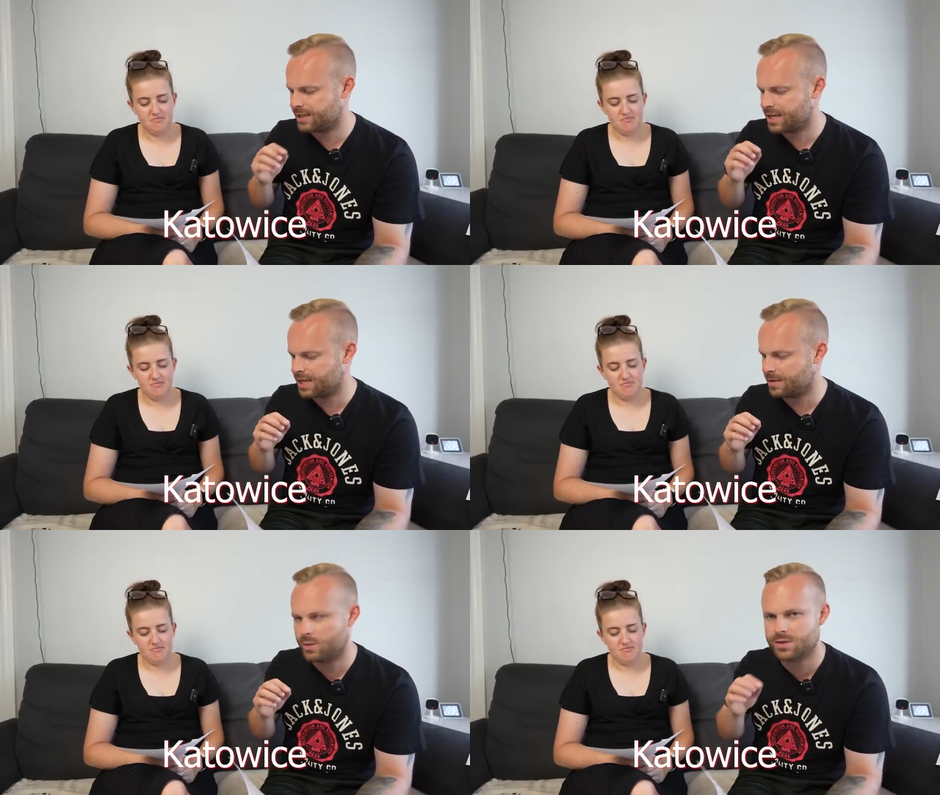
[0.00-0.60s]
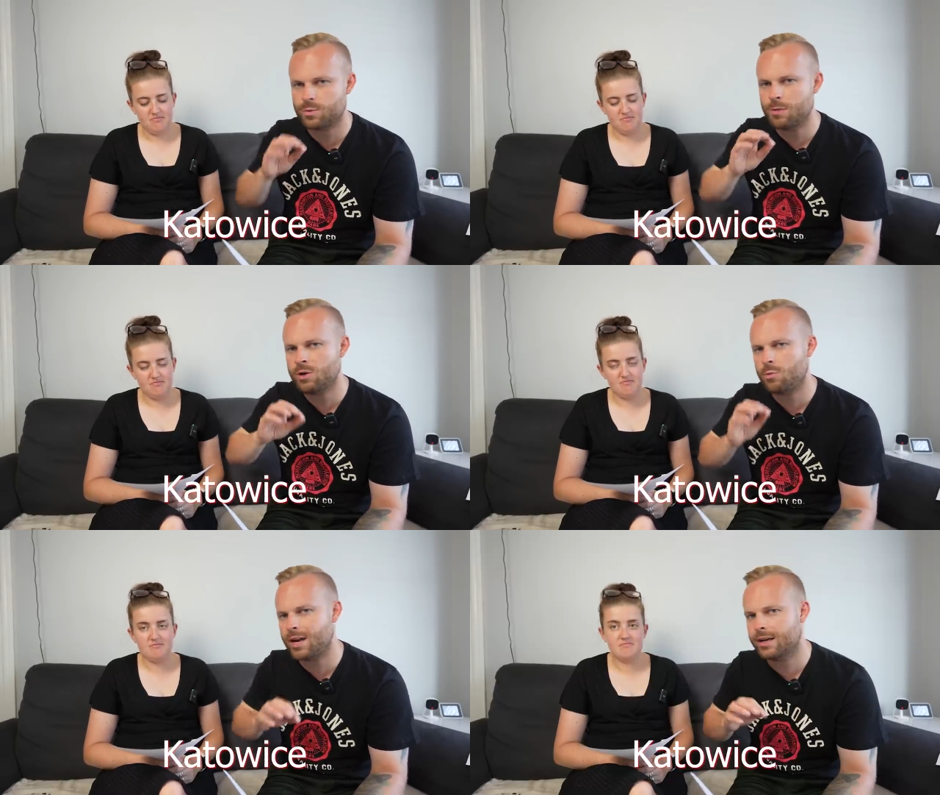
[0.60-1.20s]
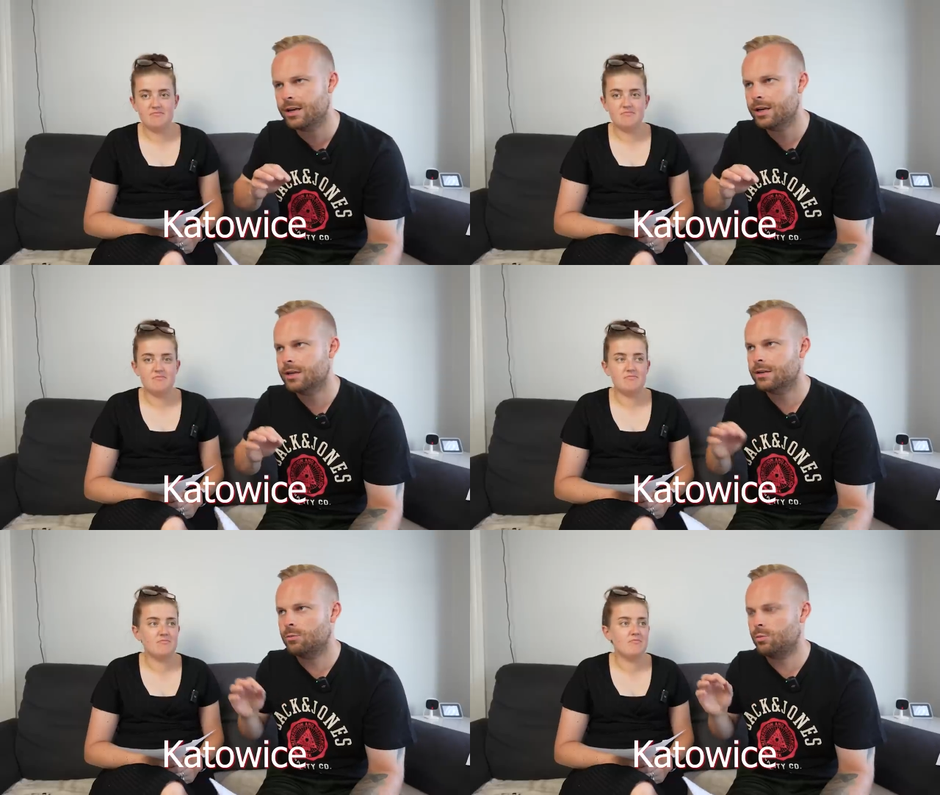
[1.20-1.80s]
Speaker 1: on the e. Whereas when we went,
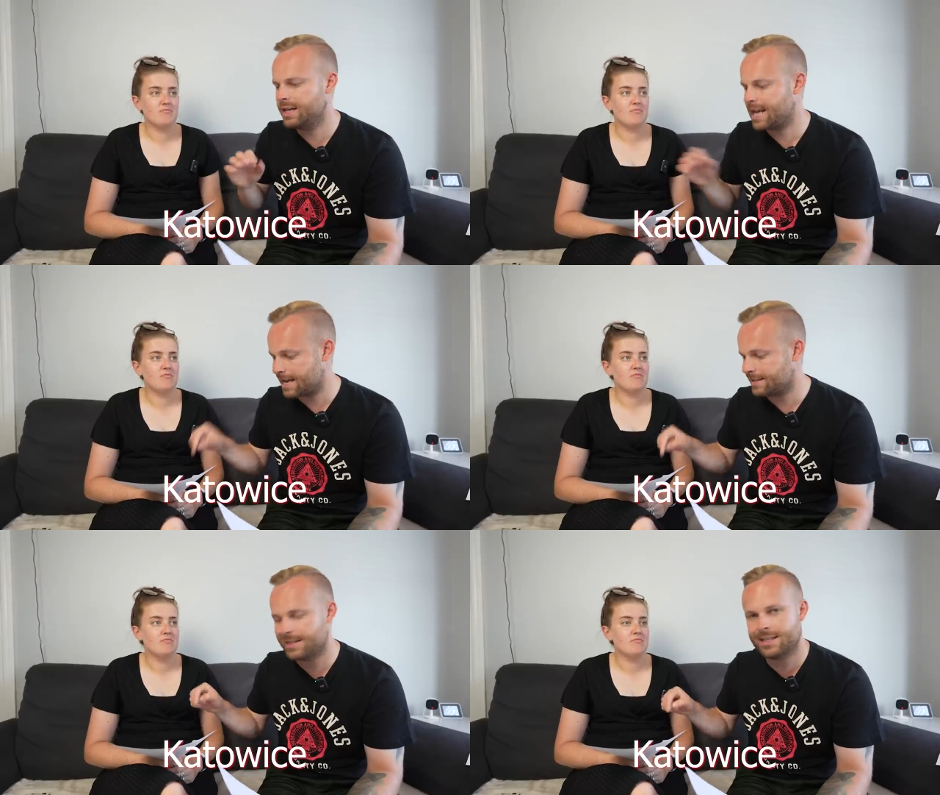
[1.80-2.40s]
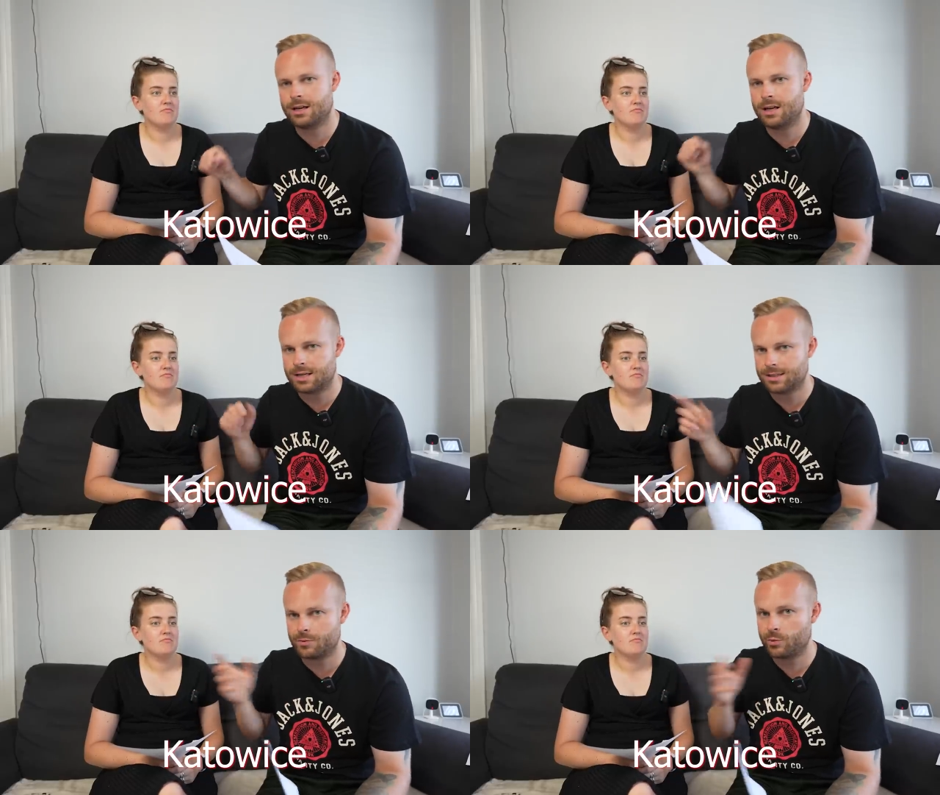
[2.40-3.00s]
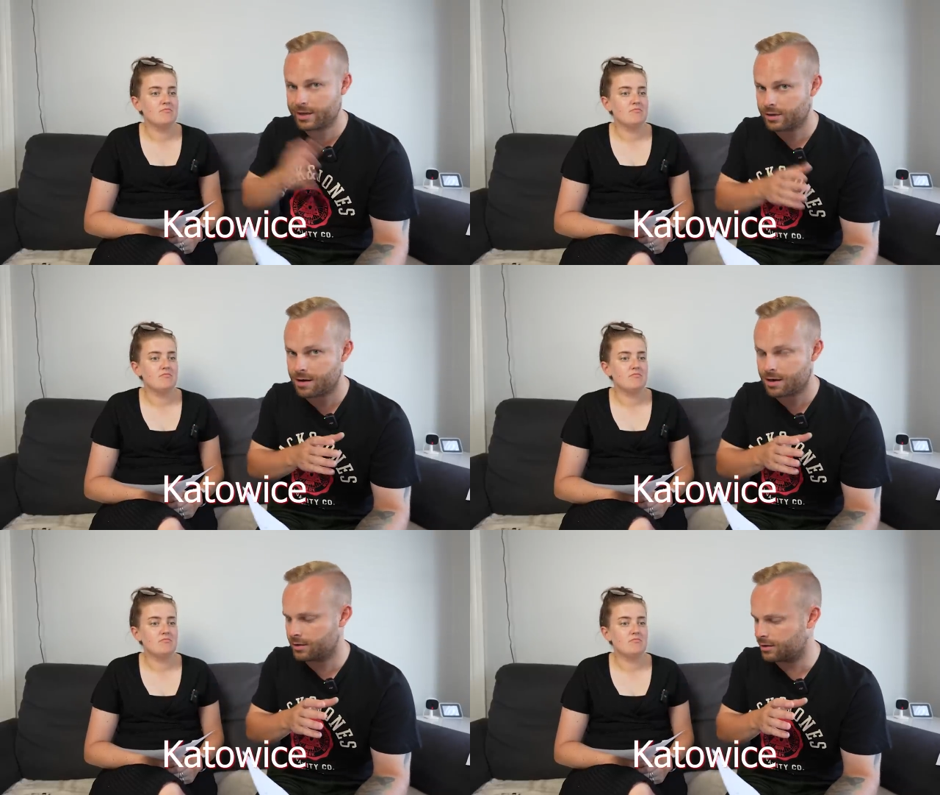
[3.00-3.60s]
we landed last time we went to
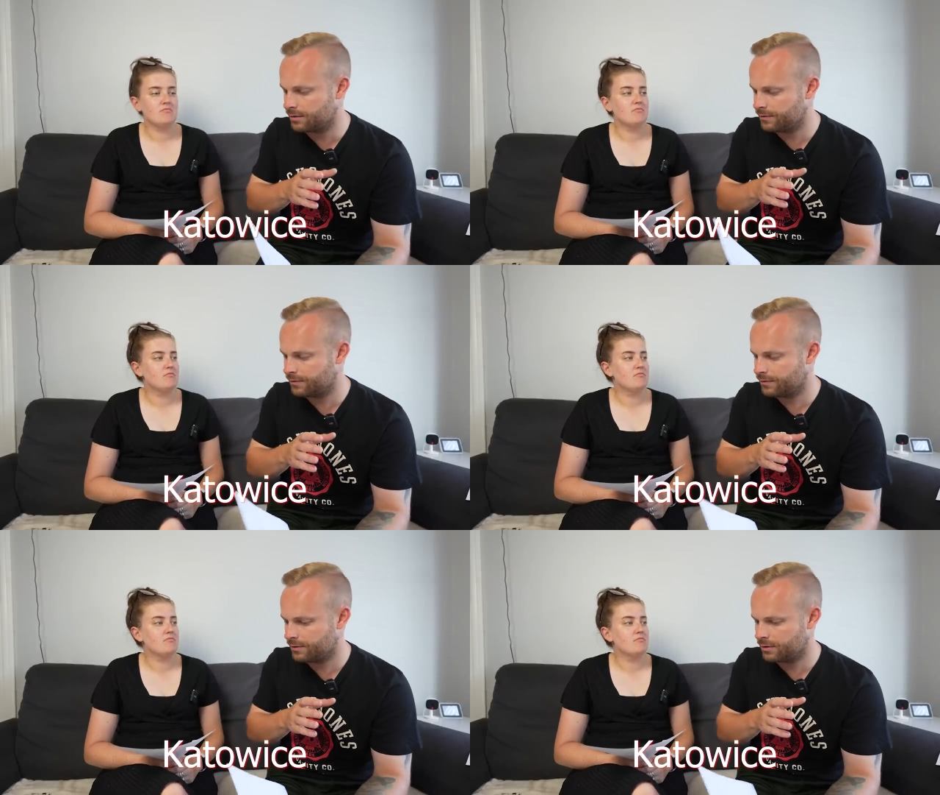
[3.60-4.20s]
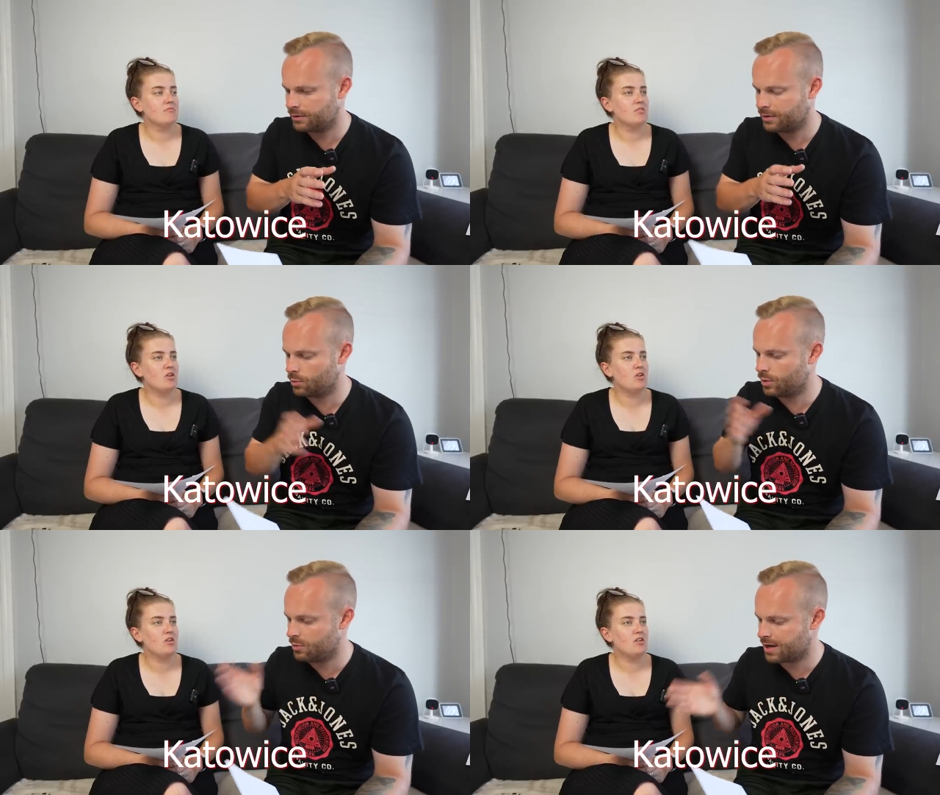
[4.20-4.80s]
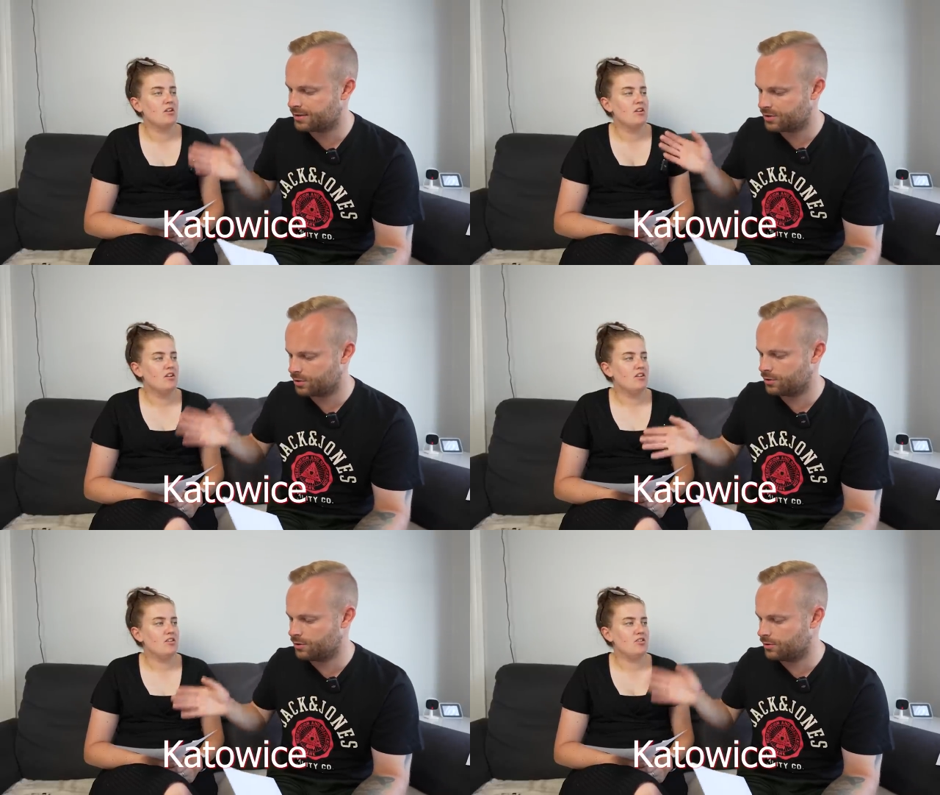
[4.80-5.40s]
Krakow. We went
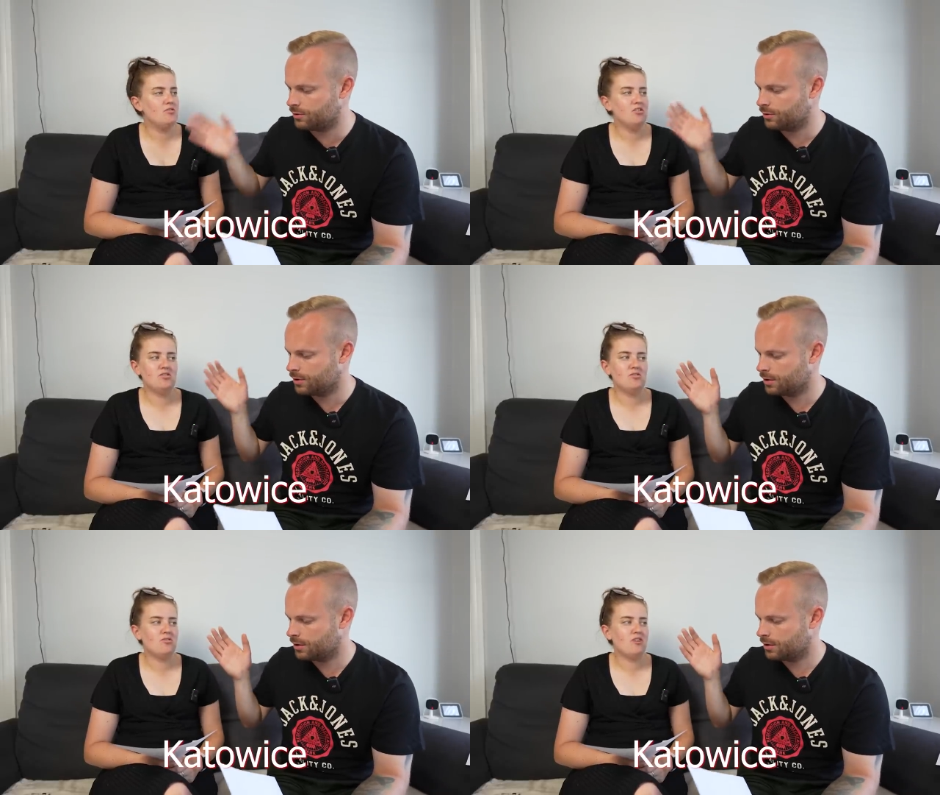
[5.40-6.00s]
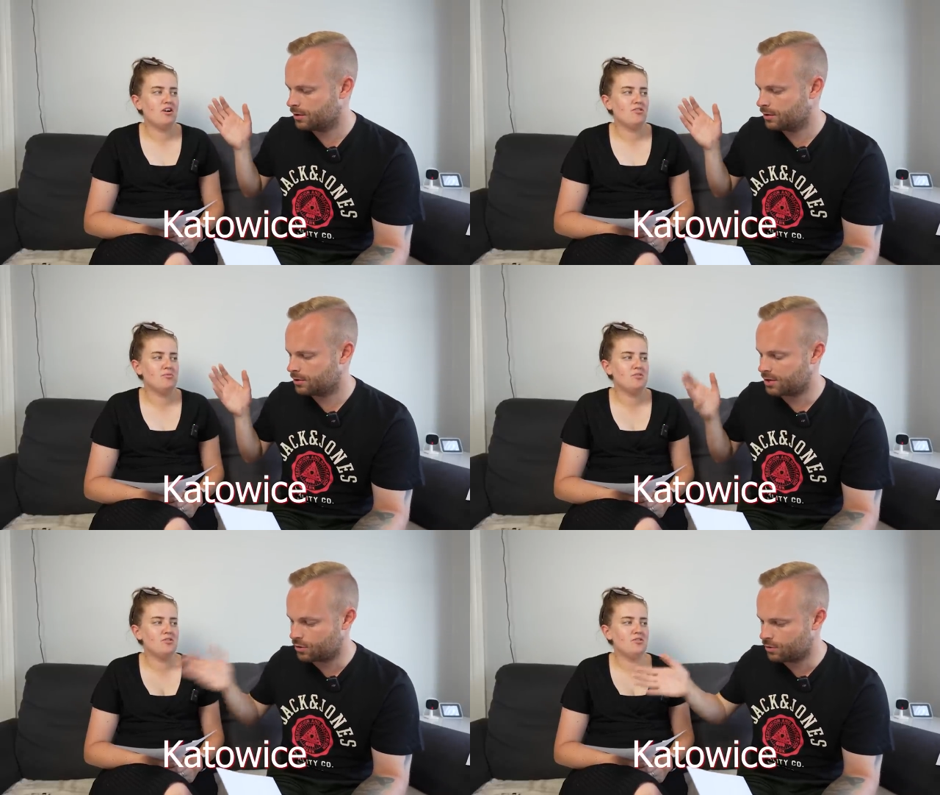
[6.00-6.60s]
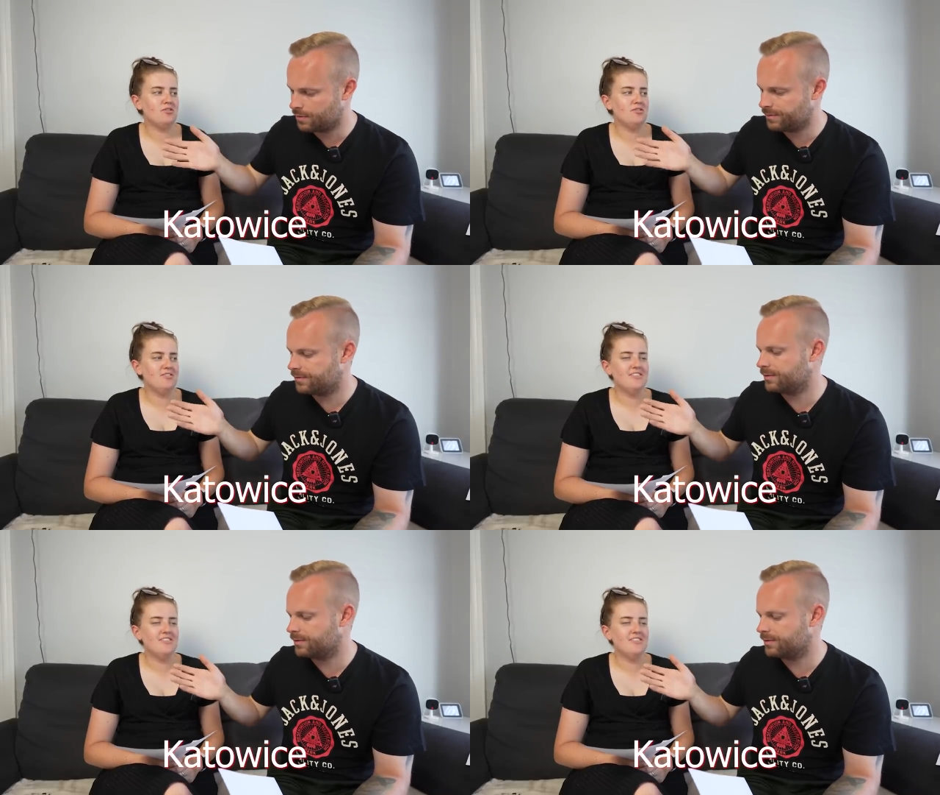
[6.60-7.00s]
to. You didn't
Speaker 2: do your Krakow. Krakow. Your... Um,